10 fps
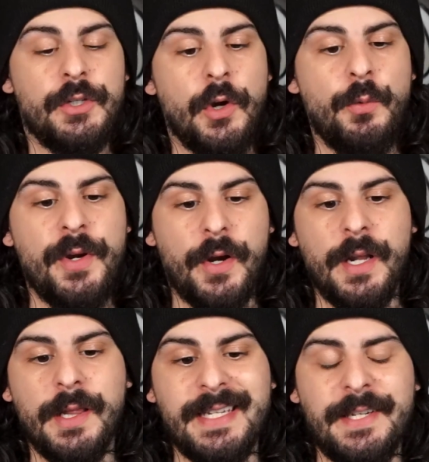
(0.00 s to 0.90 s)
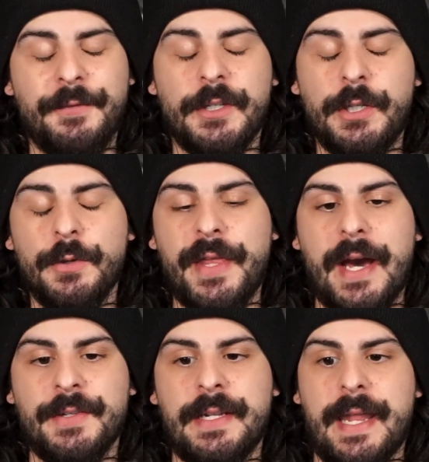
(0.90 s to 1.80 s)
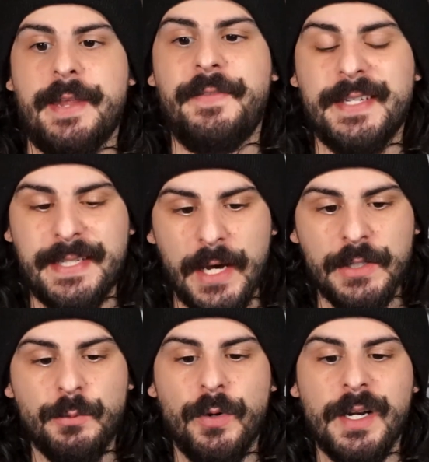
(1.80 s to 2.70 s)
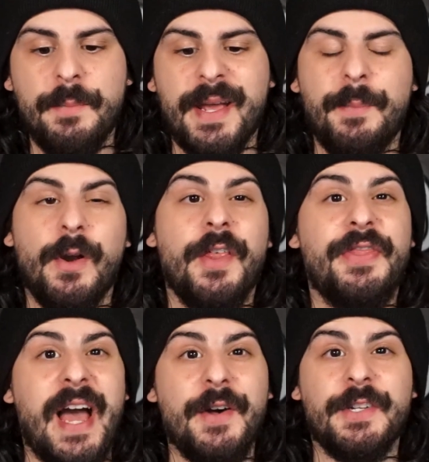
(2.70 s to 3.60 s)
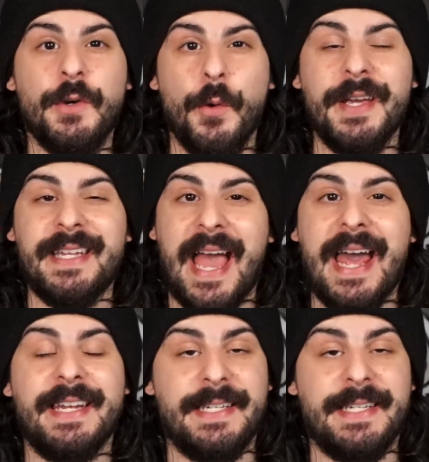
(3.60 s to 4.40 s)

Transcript: So we are gonna list it for 2,000 and if it sells, we're gonna make about 1,000 coins at a